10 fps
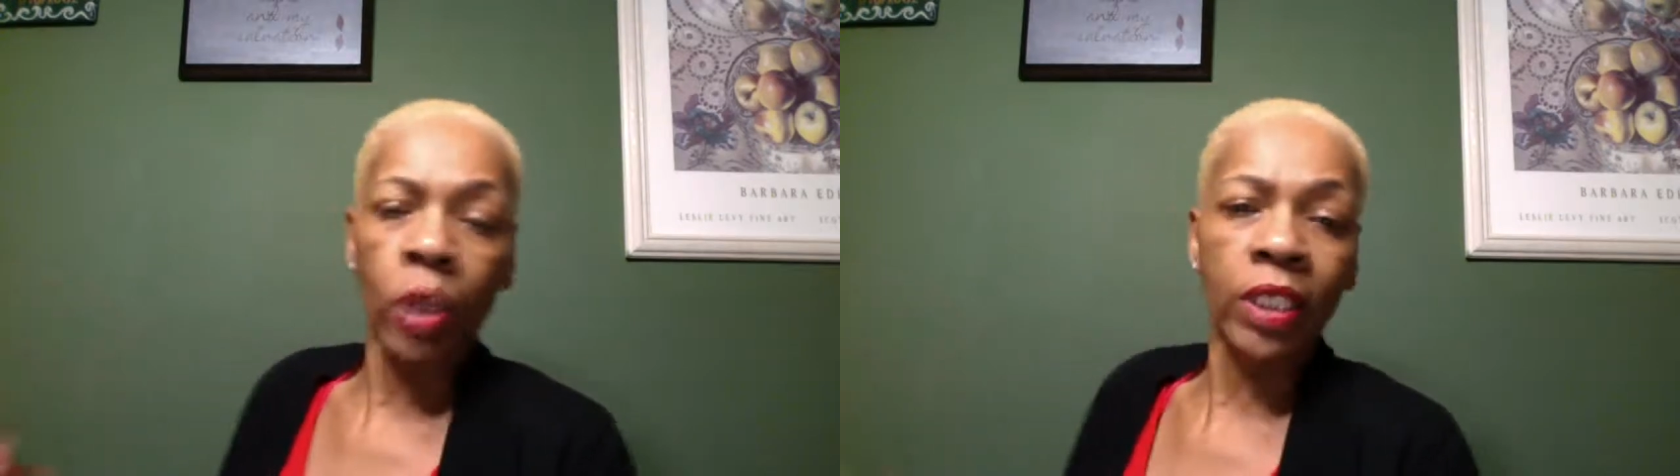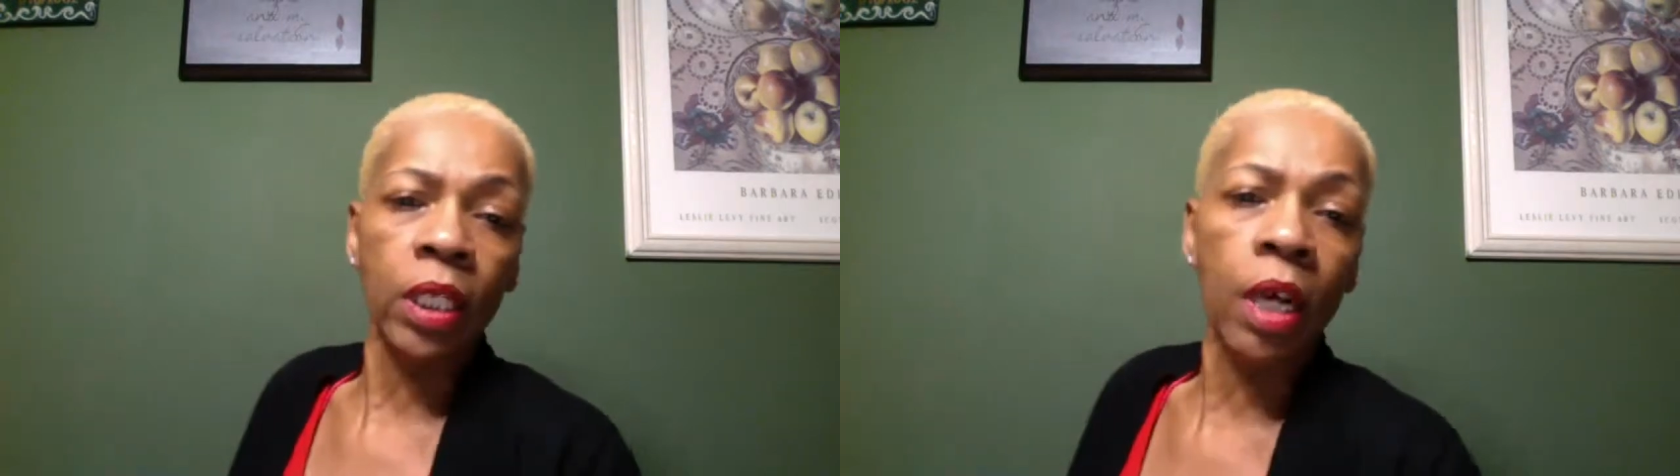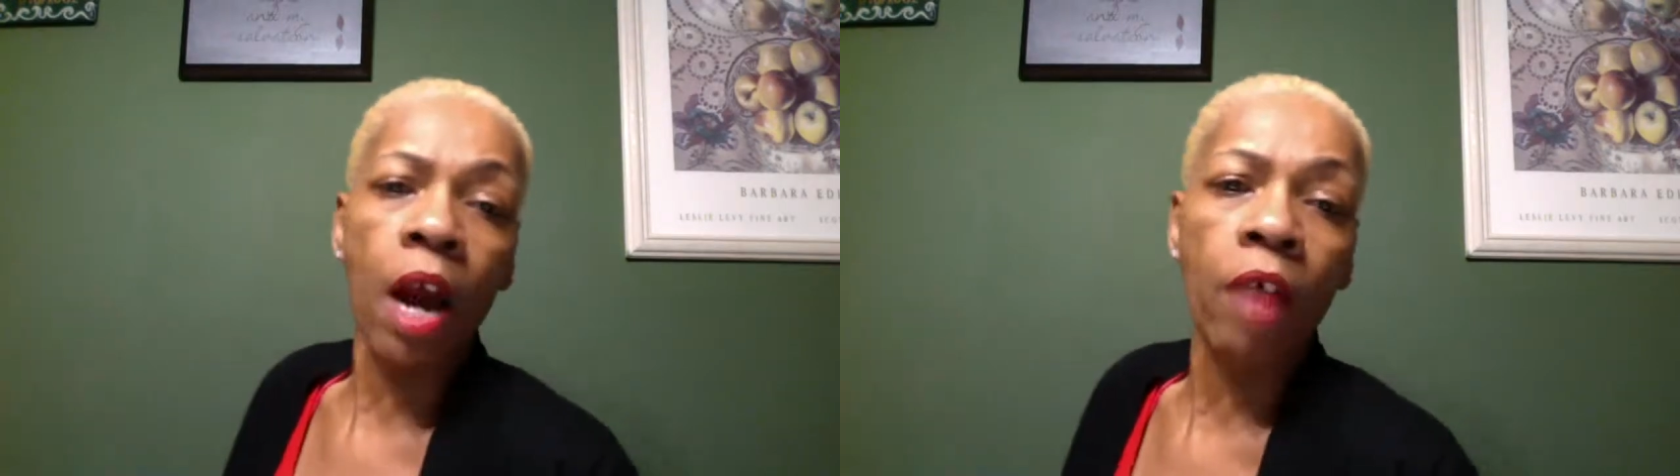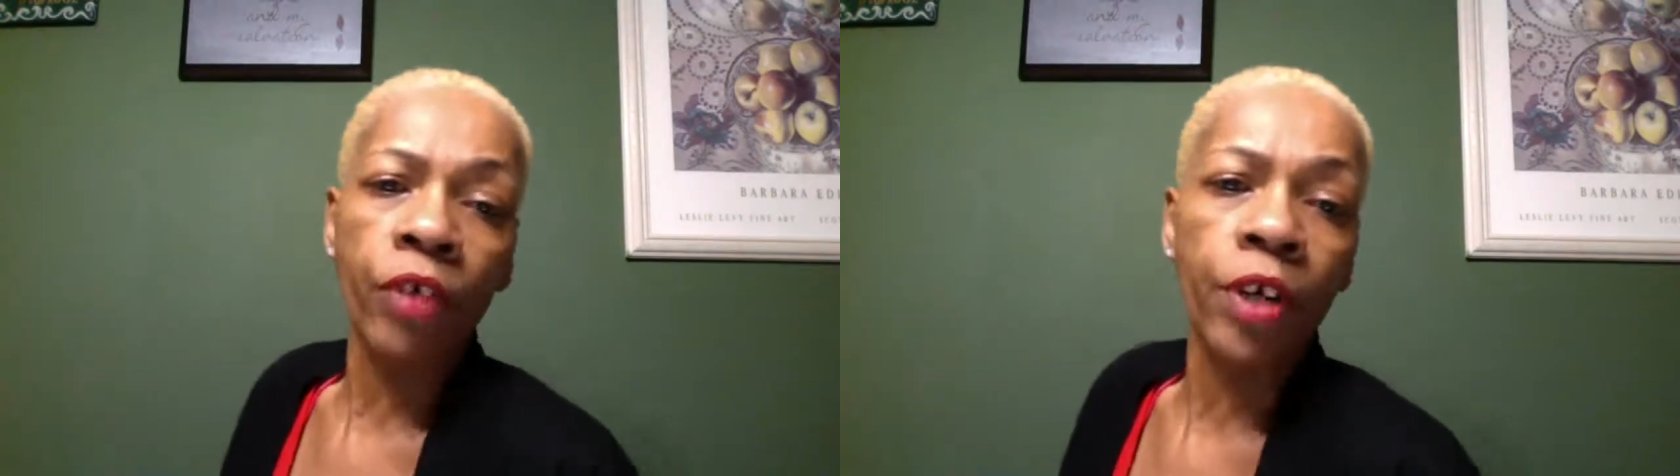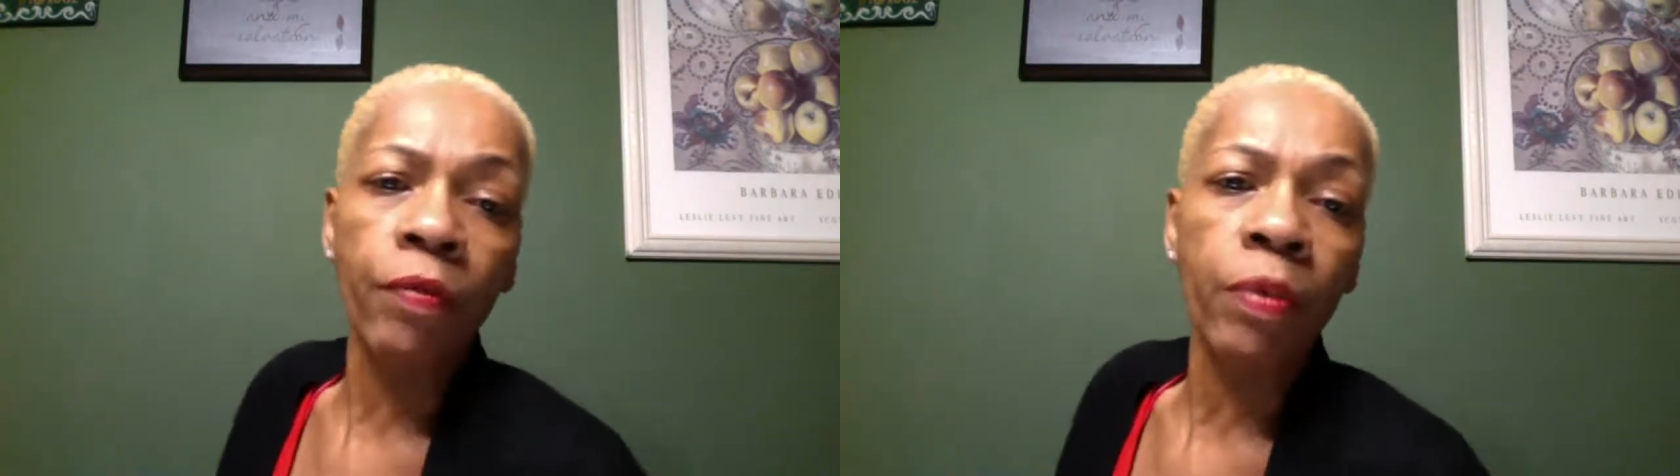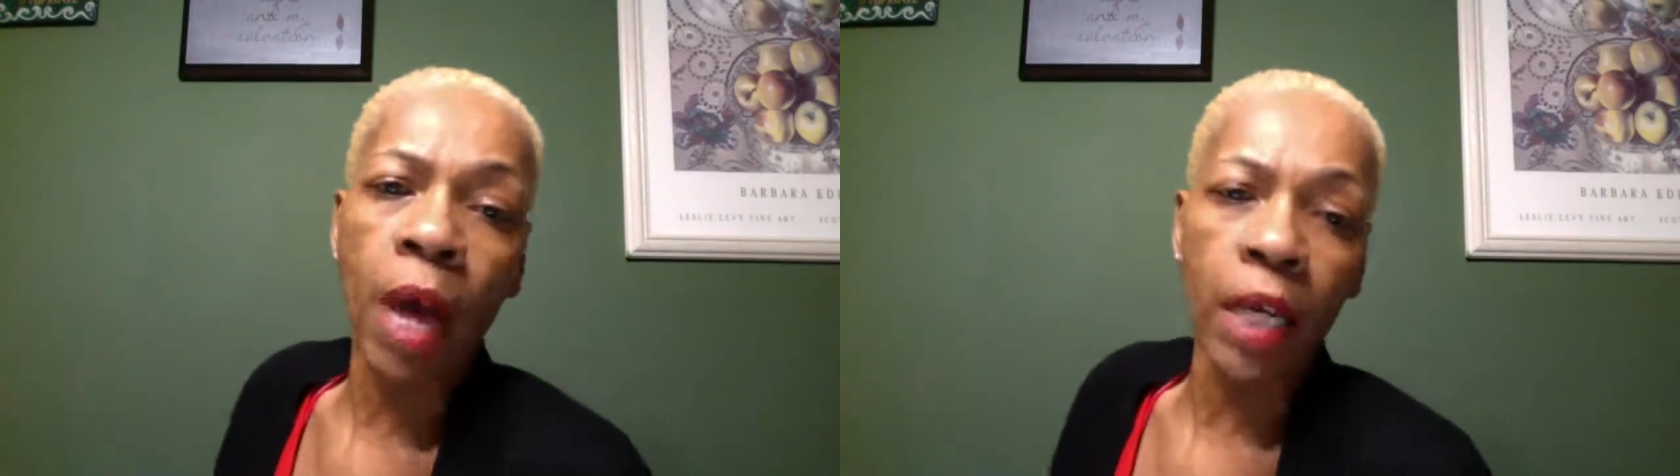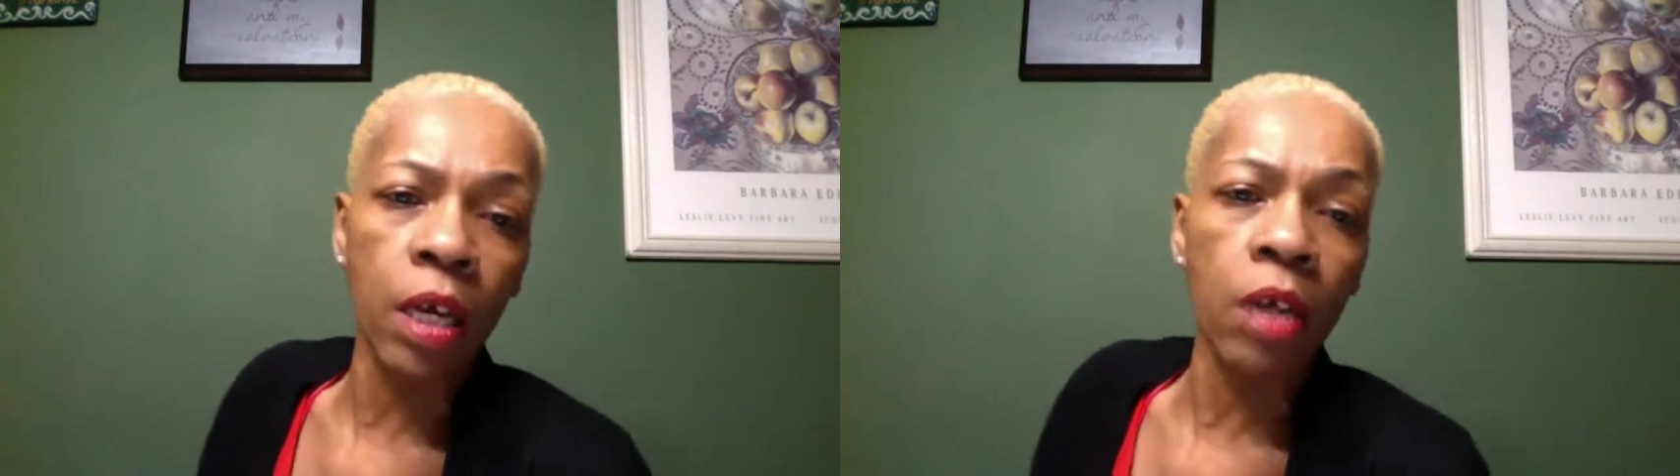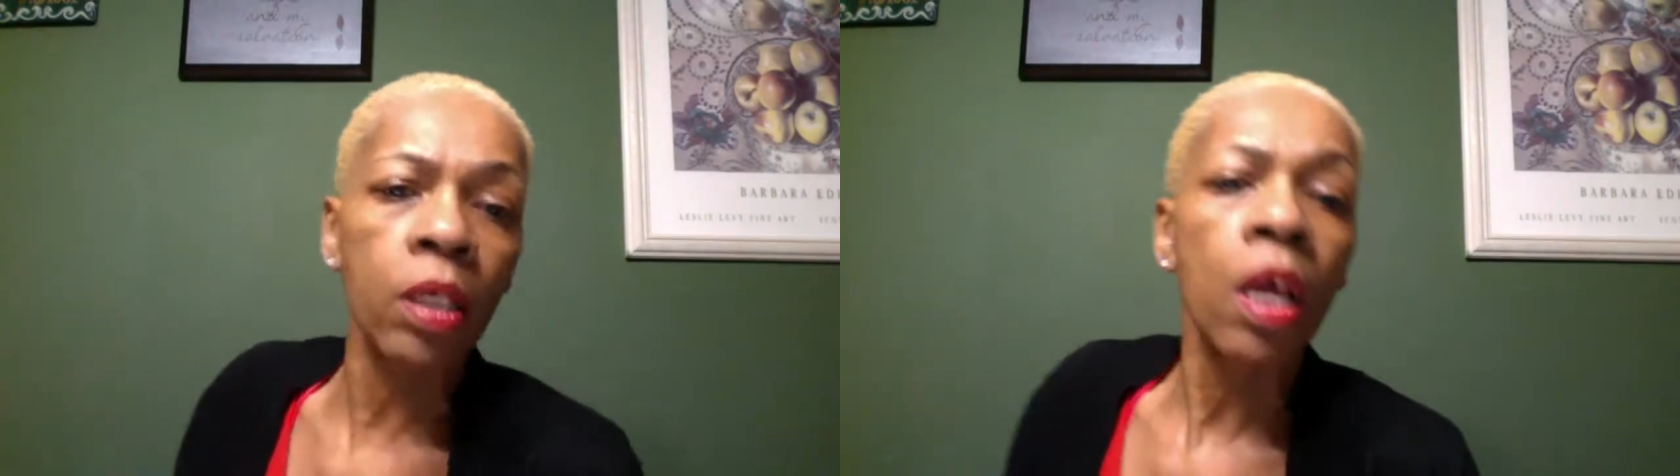Washington Carver and everybody
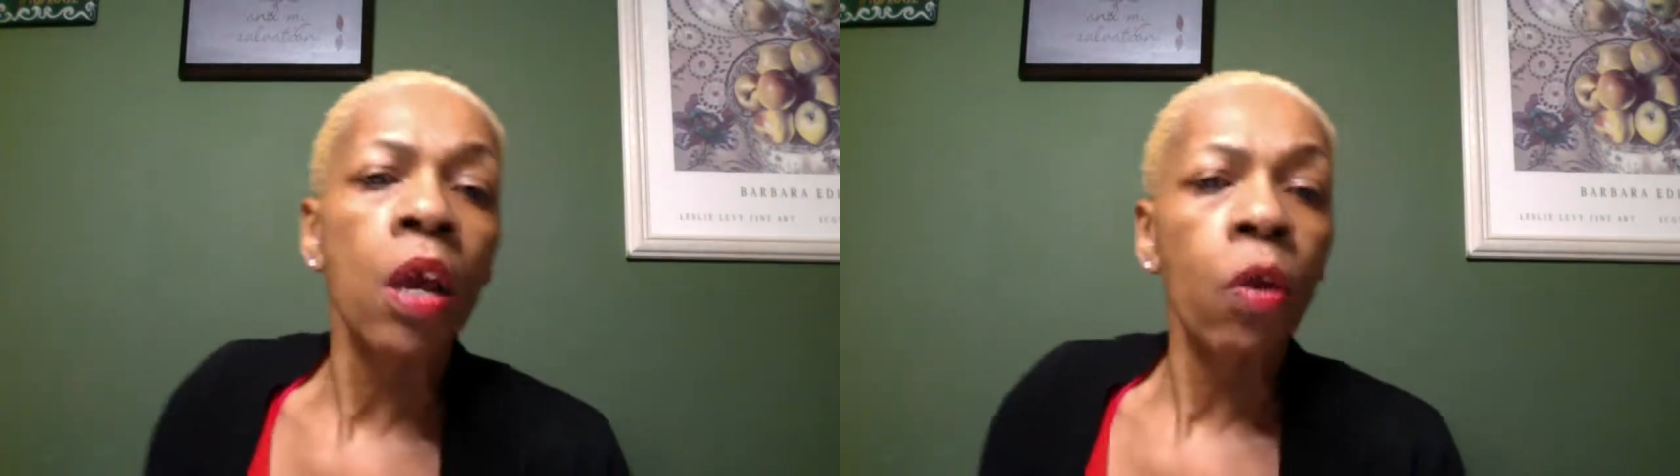else